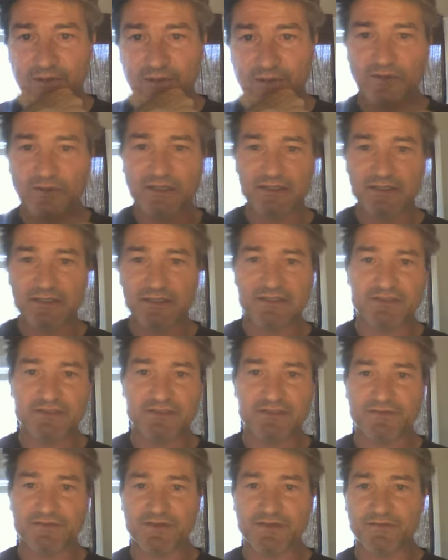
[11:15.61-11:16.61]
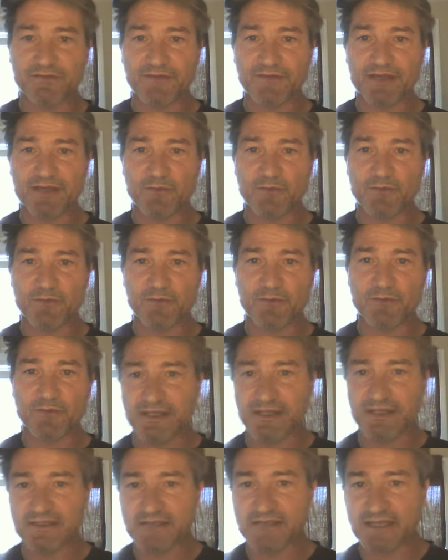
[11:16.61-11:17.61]
or at least defend what I
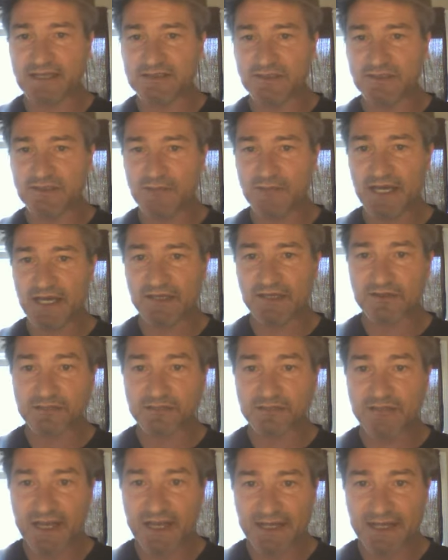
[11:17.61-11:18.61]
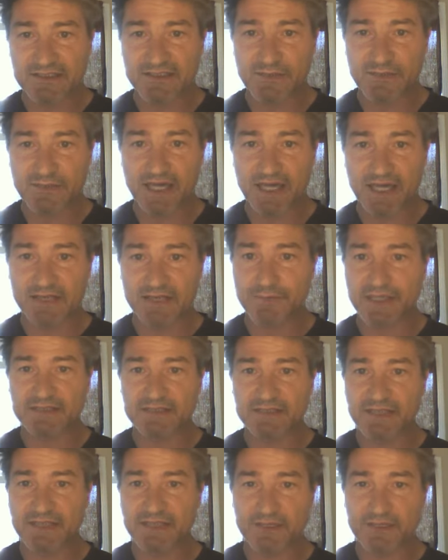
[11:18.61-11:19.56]
think is axiomatic or not axiomatic based